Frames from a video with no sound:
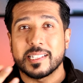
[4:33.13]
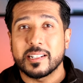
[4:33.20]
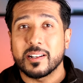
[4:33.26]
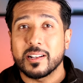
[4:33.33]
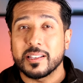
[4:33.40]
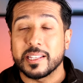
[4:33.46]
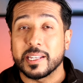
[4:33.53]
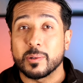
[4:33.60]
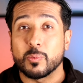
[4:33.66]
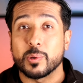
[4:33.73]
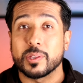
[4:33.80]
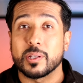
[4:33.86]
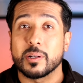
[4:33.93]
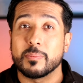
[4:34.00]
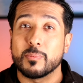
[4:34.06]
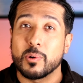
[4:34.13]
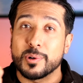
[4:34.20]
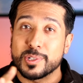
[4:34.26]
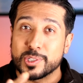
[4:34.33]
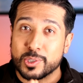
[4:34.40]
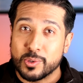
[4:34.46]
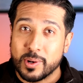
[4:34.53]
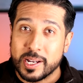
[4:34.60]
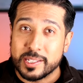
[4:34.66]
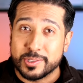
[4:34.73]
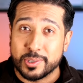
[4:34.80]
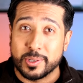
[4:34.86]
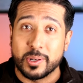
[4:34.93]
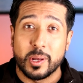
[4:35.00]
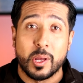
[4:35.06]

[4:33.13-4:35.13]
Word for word: it all in with your moisturizer.